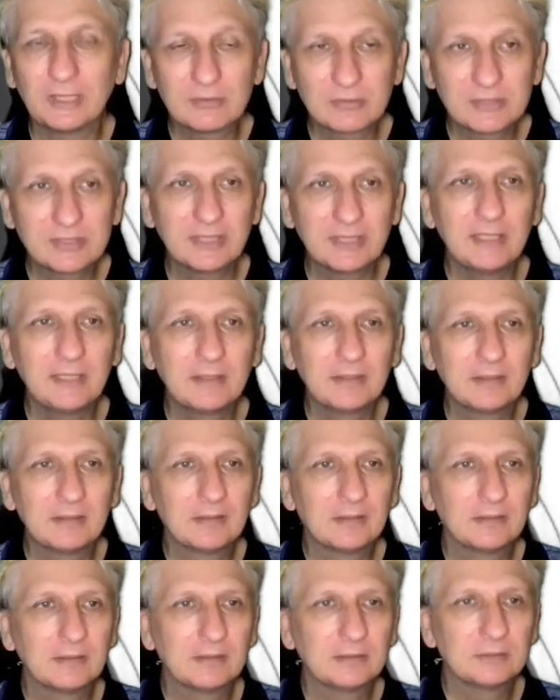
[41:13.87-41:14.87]
digital
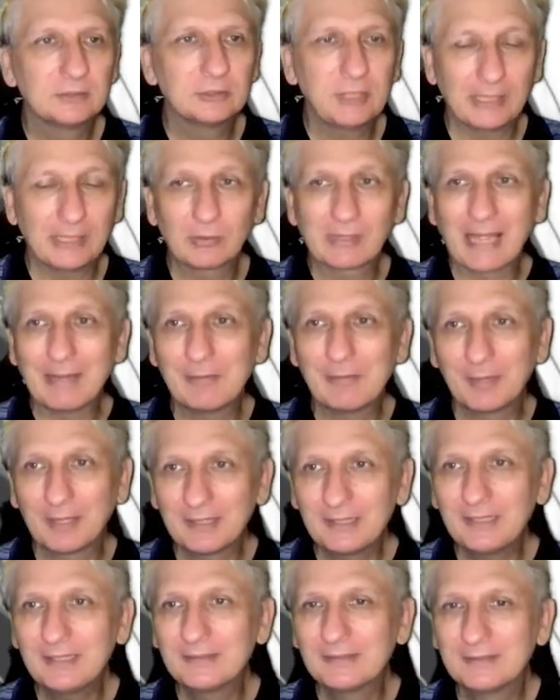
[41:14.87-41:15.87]
literacy
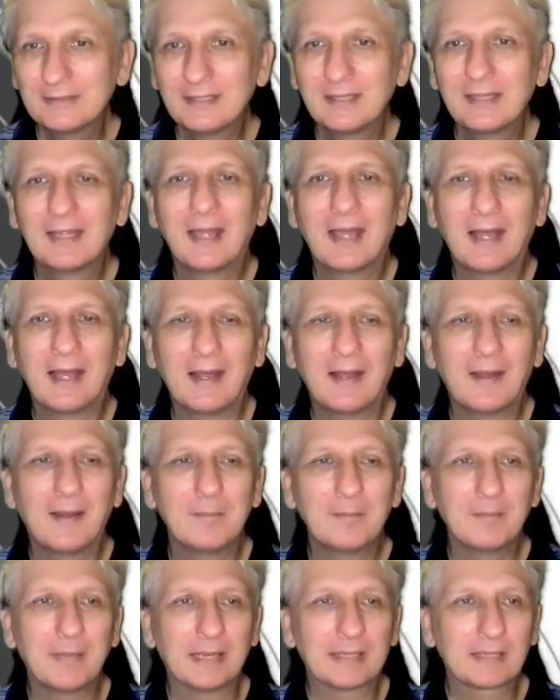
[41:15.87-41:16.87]
general capability,
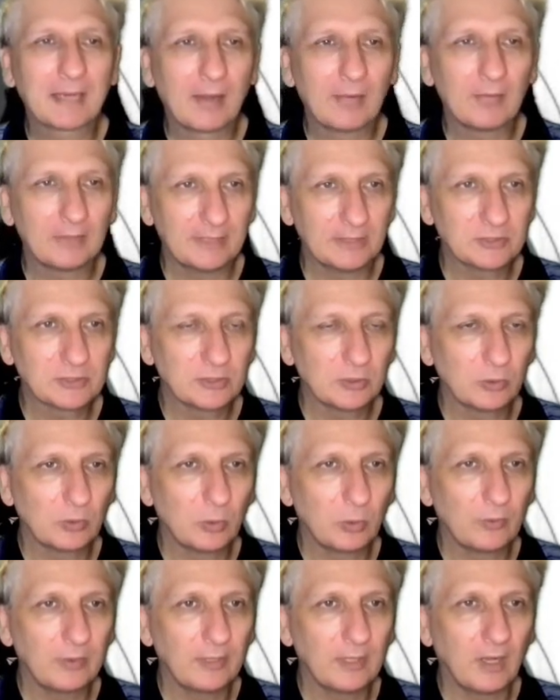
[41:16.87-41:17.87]
um, but
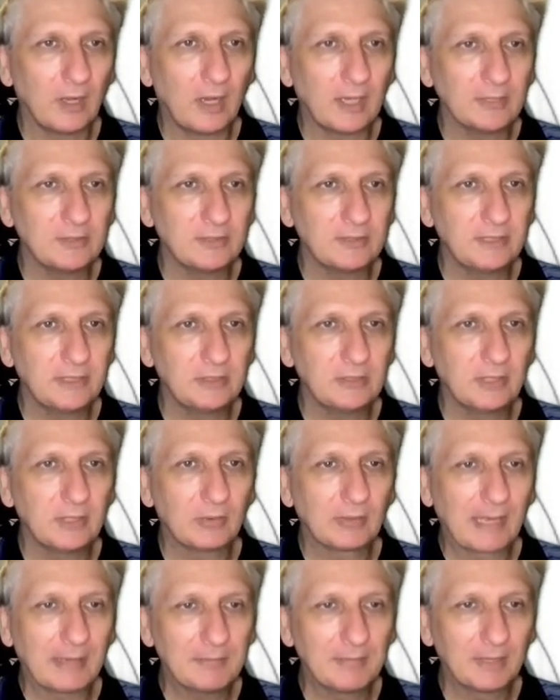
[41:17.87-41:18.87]
currently it's still called the
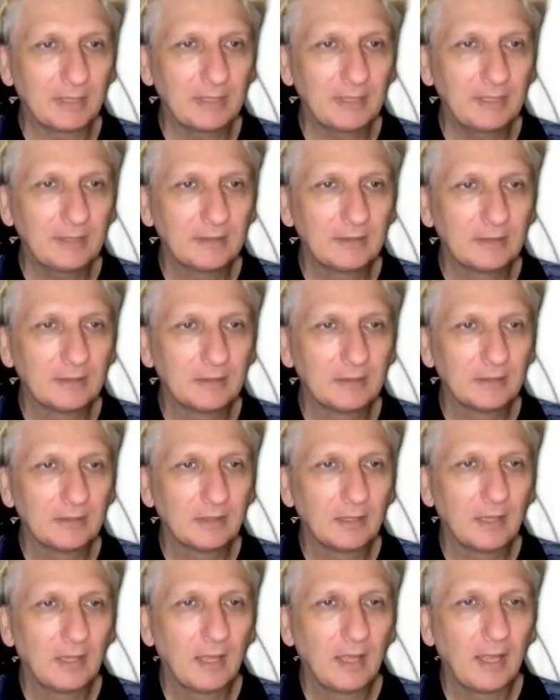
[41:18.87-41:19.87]
ICT general
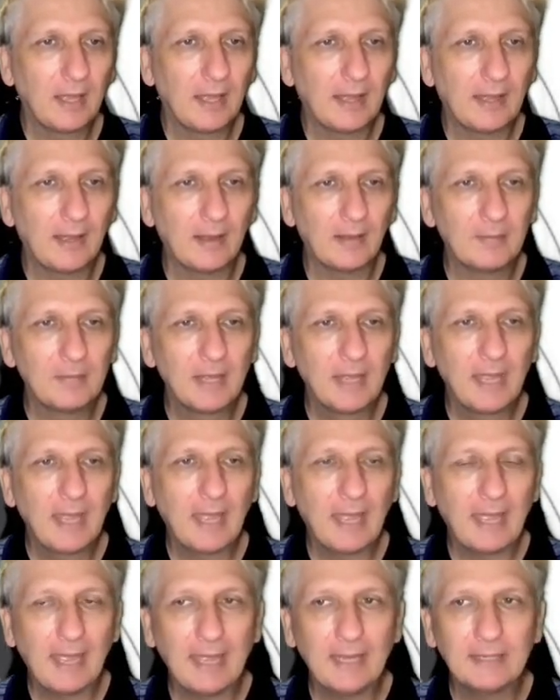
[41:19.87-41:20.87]
capability.
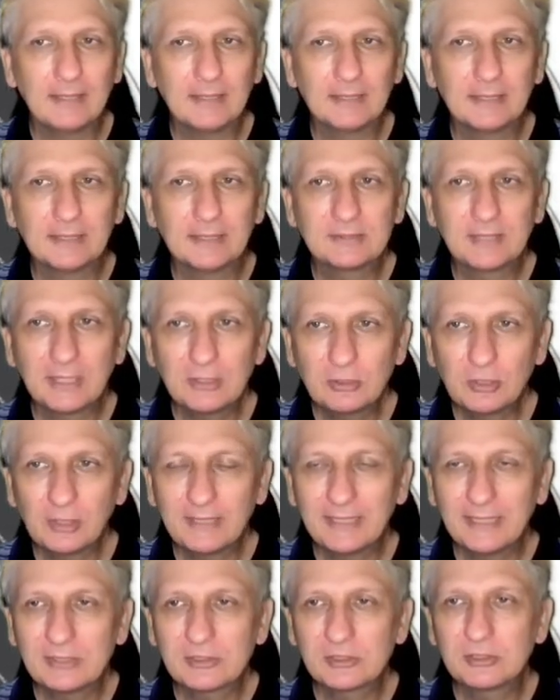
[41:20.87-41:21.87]
Um,
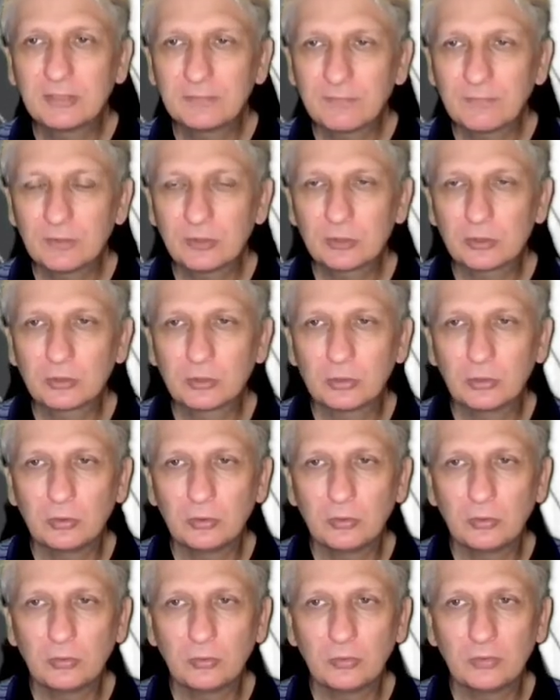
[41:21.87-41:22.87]
and essentially, it's
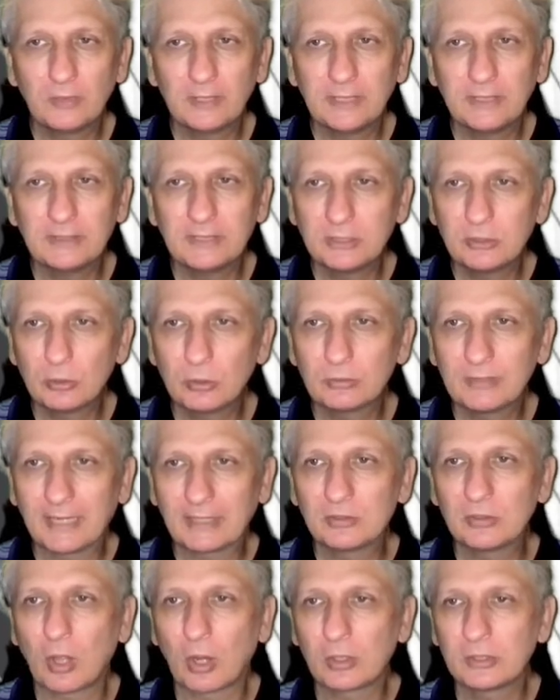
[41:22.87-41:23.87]
different to
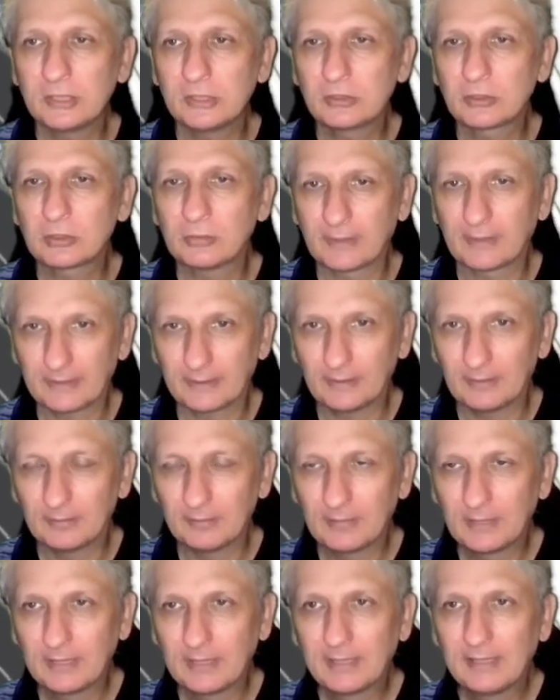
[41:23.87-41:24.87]
the digital
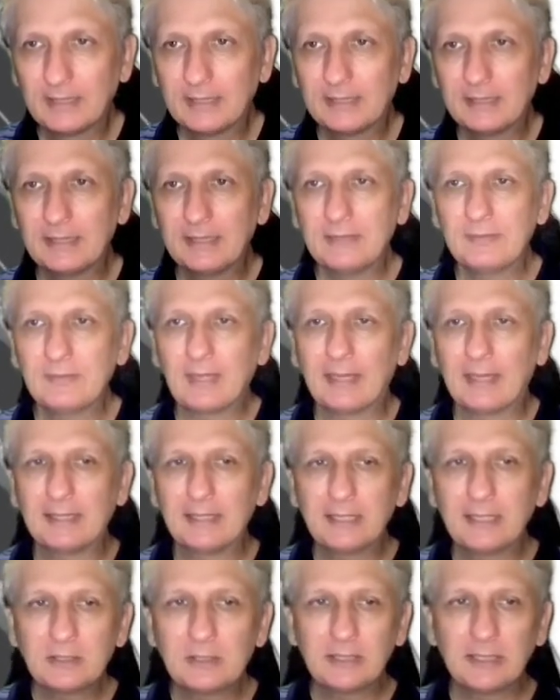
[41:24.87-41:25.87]
technologies curriculum
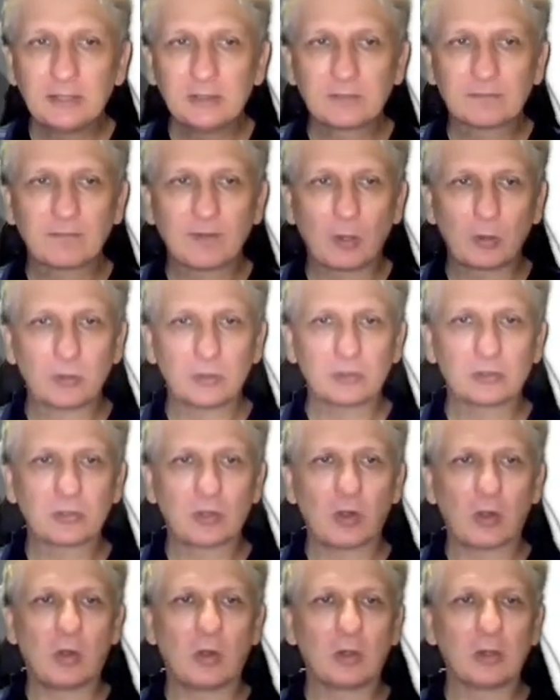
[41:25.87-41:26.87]
in that it
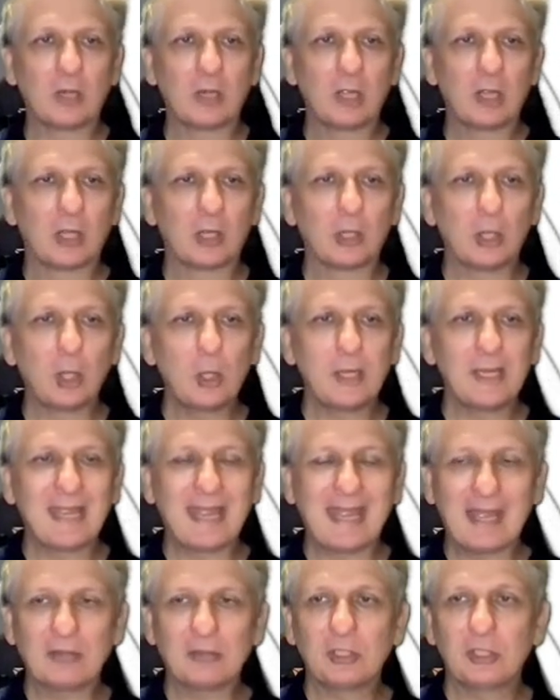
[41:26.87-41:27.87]
is focused on
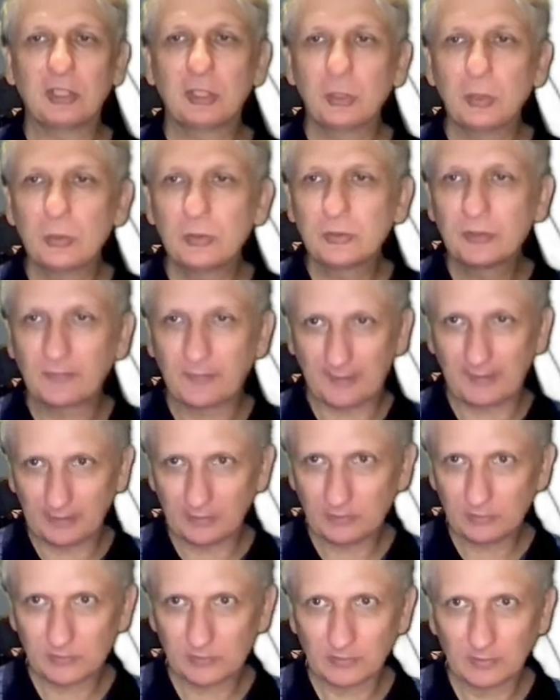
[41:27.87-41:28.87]
learning how to
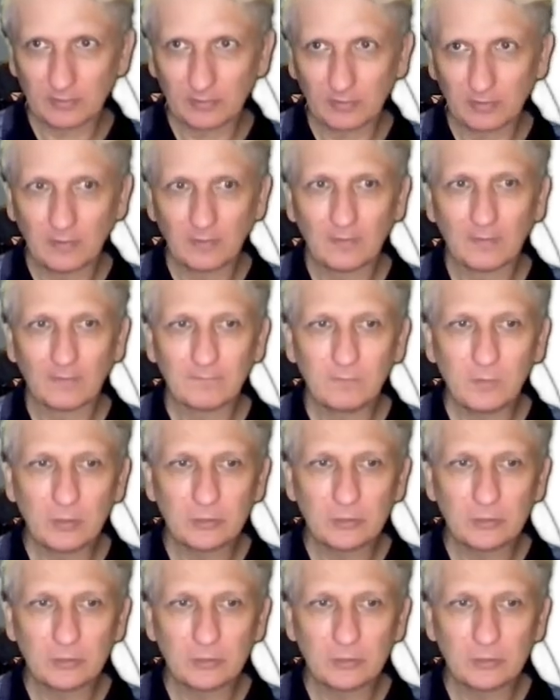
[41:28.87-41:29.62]
use things